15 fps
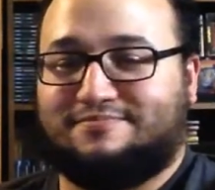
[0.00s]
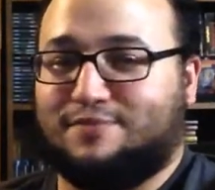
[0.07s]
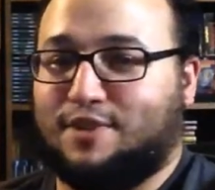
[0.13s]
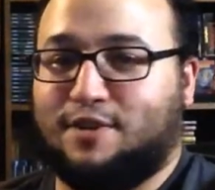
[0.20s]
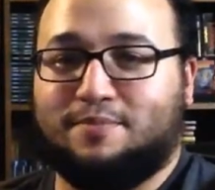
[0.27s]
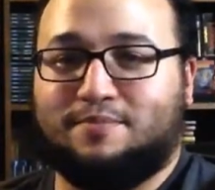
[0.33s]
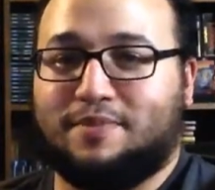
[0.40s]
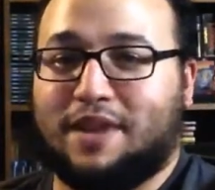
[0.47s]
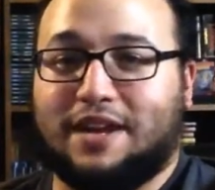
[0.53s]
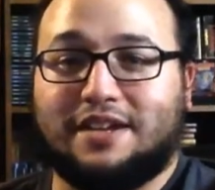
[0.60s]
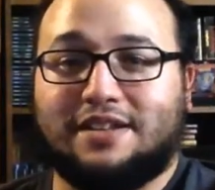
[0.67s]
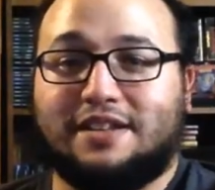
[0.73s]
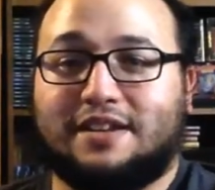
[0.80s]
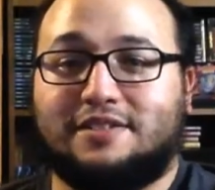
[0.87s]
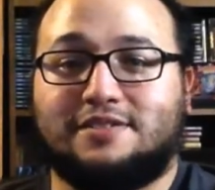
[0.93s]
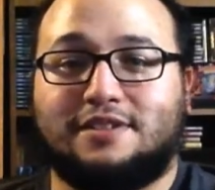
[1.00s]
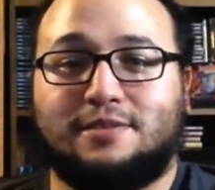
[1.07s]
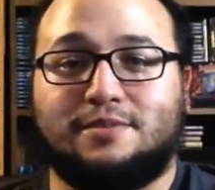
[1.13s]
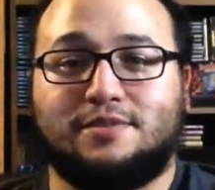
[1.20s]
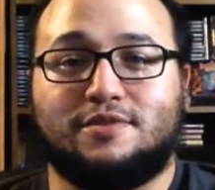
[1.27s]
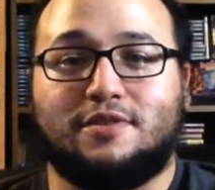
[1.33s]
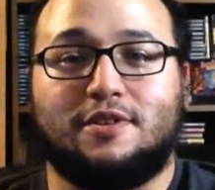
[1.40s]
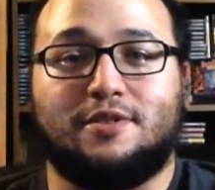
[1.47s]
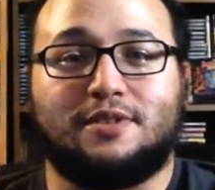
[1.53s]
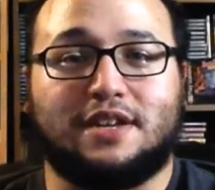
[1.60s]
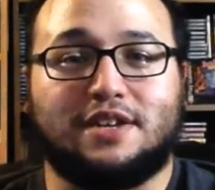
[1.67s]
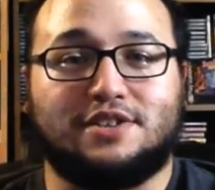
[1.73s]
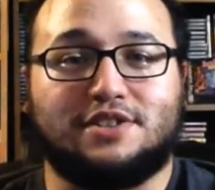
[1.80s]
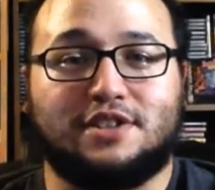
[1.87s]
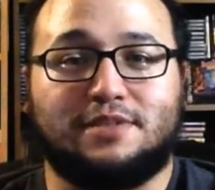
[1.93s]
nope. I can tell something was wrong with
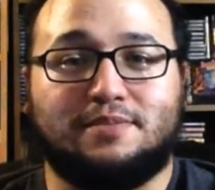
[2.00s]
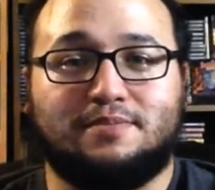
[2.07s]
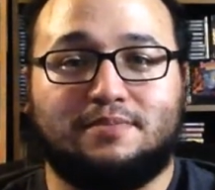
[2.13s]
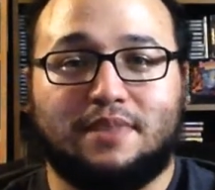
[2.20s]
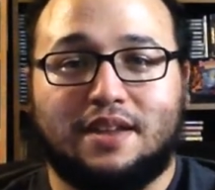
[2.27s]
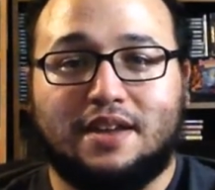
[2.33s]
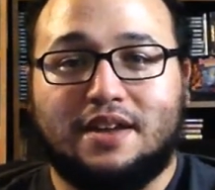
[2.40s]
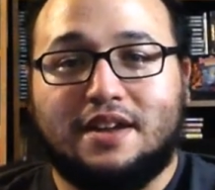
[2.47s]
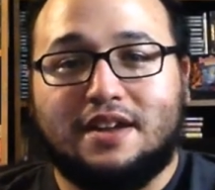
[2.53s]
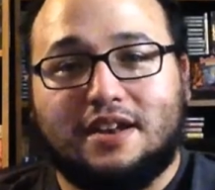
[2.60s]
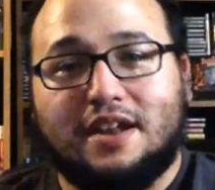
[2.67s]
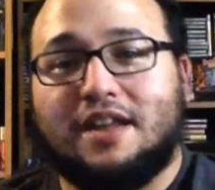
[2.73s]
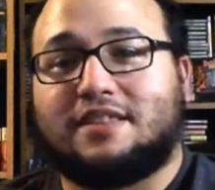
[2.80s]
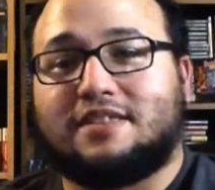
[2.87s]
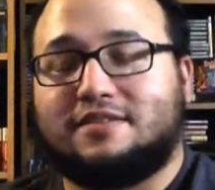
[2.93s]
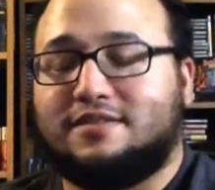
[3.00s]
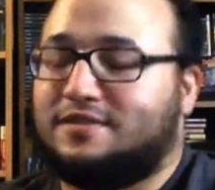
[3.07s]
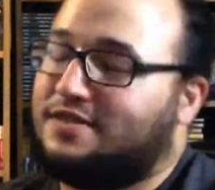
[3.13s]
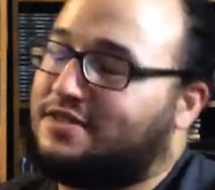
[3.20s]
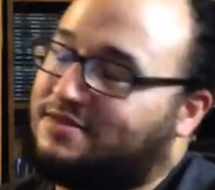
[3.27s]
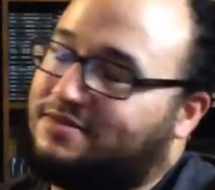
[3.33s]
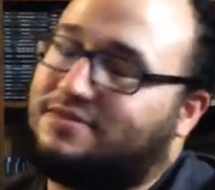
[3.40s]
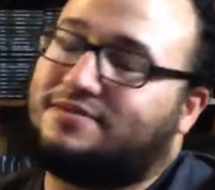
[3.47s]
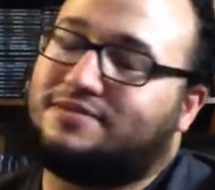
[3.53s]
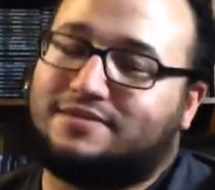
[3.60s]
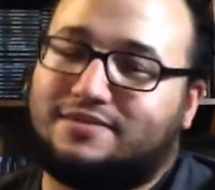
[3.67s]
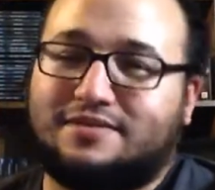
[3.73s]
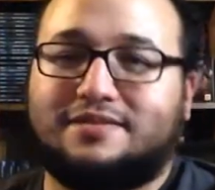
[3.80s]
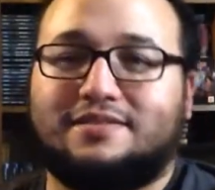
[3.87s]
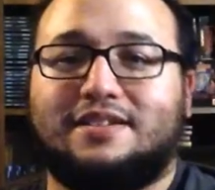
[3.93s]
that shit. Not you know,
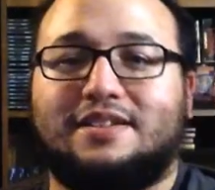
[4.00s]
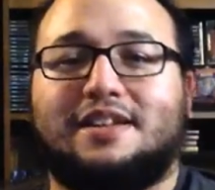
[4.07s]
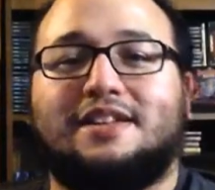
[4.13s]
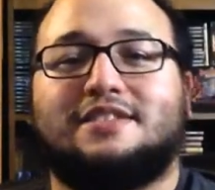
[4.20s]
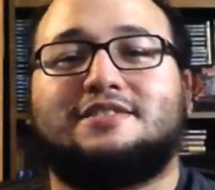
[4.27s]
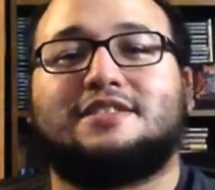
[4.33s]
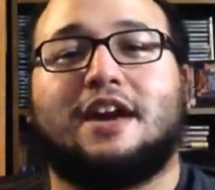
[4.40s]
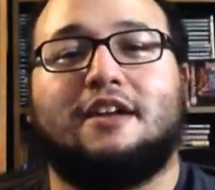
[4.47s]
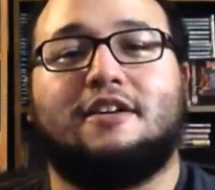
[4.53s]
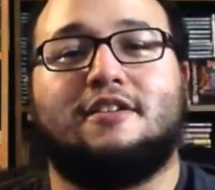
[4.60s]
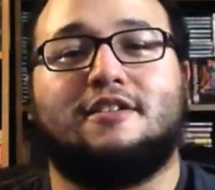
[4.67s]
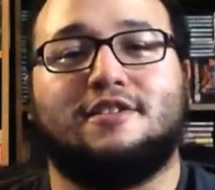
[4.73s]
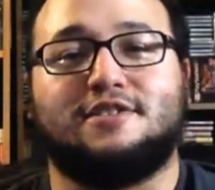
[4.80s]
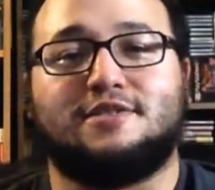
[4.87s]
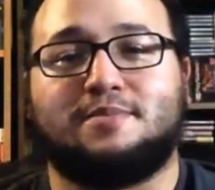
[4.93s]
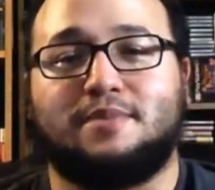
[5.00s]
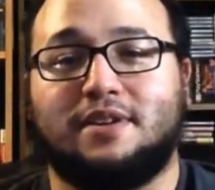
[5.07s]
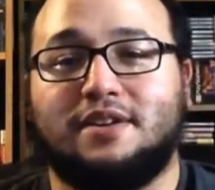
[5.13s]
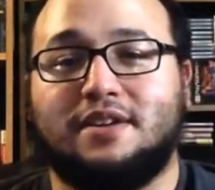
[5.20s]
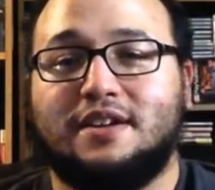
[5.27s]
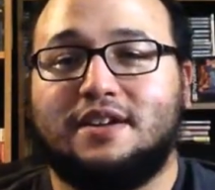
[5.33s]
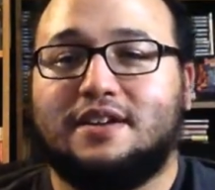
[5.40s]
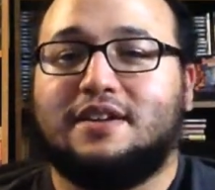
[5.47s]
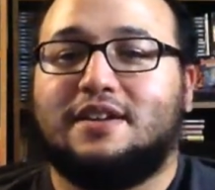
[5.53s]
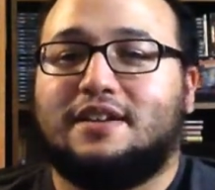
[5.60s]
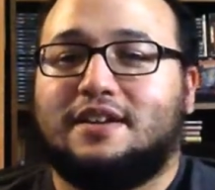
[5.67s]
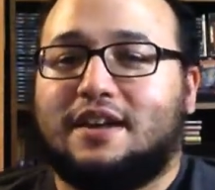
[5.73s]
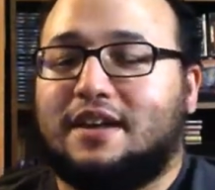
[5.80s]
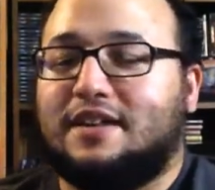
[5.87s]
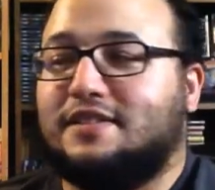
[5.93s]
that's kind of harsh, but
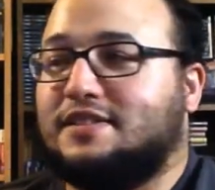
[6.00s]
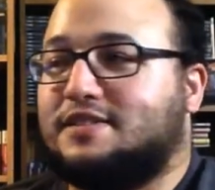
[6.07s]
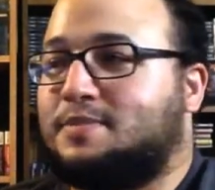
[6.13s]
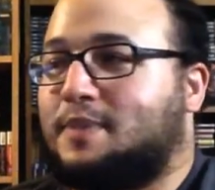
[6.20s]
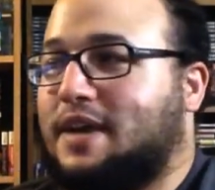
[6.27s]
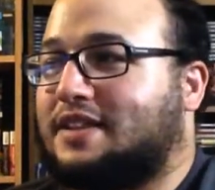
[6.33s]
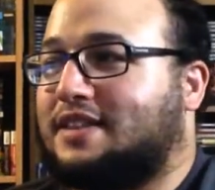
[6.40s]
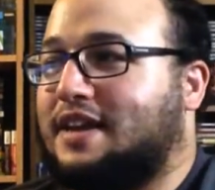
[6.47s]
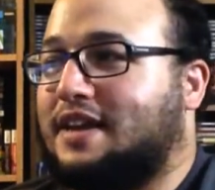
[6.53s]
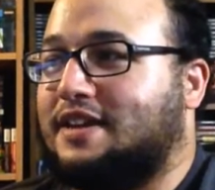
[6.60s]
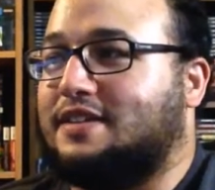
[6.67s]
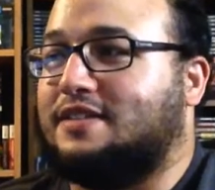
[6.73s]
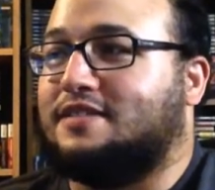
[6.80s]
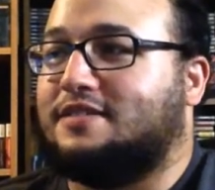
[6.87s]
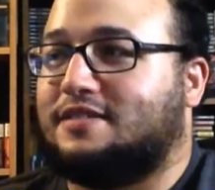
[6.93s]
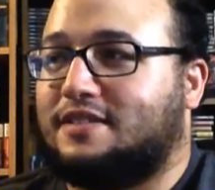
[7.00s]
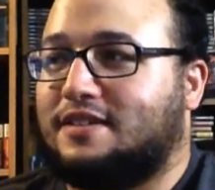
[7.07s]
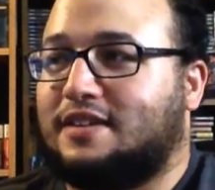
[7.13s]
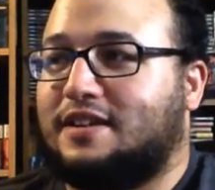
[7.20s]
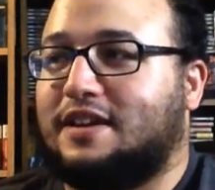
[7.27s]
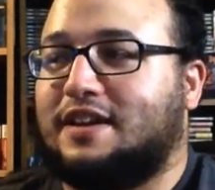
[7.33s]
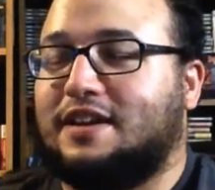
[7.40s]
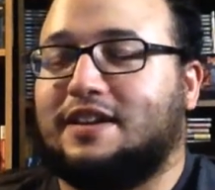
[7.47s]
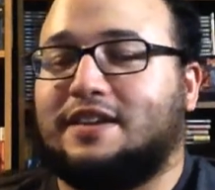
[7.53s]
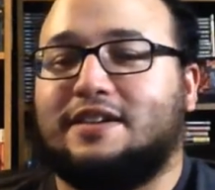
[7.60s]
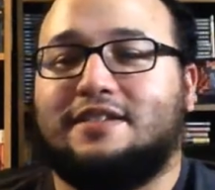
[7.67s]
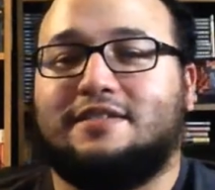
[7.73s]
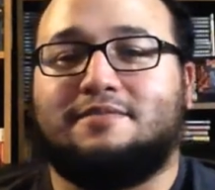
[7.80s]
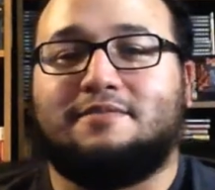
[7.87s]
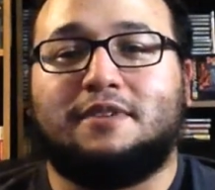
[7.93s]
at least back then,
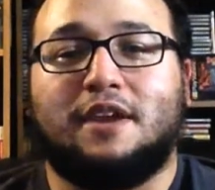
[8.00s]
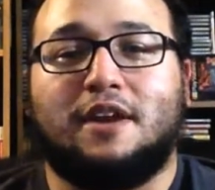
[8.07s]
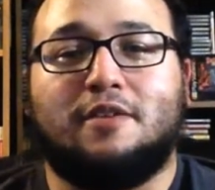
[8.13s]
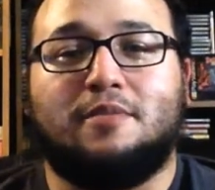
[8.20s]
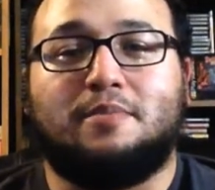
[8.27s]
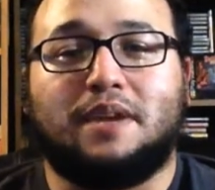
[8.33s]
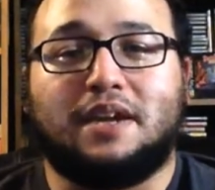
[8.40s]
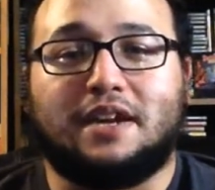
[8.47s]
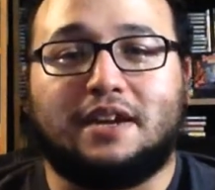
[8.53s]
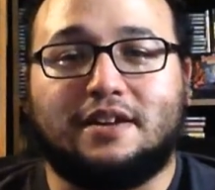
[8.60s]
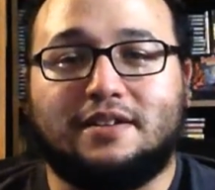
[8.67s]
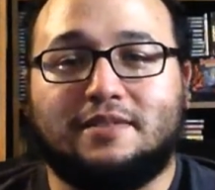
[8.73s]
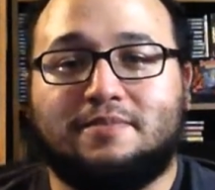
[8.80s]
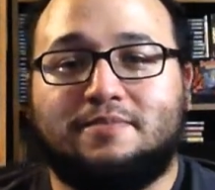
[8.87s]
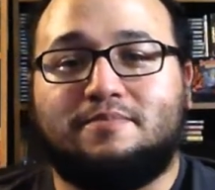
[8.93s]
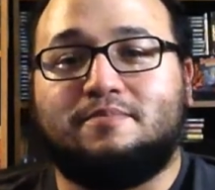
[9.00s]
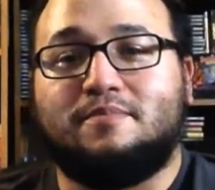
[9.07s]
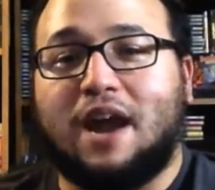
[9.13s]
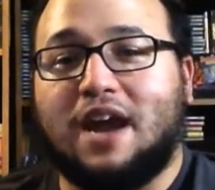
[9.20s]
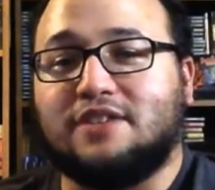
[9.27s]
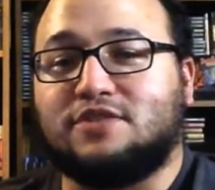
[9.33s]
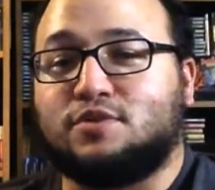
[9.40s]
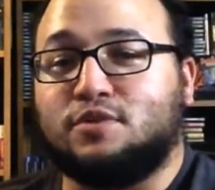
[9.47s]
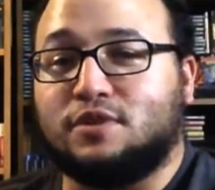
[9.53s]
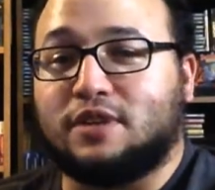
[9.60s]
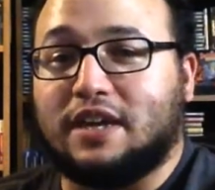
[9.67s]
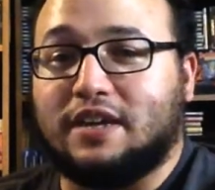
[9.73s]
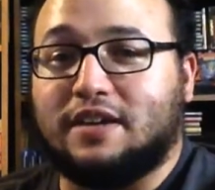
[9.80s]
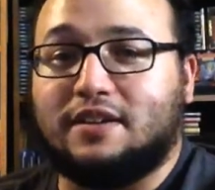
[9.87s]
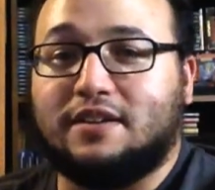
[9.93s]
and you know, being a high school
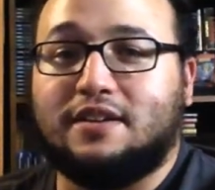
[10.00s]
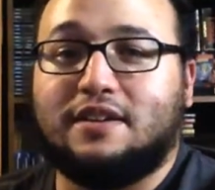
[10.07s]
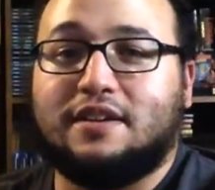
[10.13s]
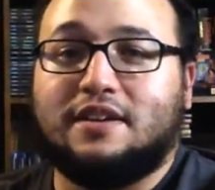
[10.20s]
kid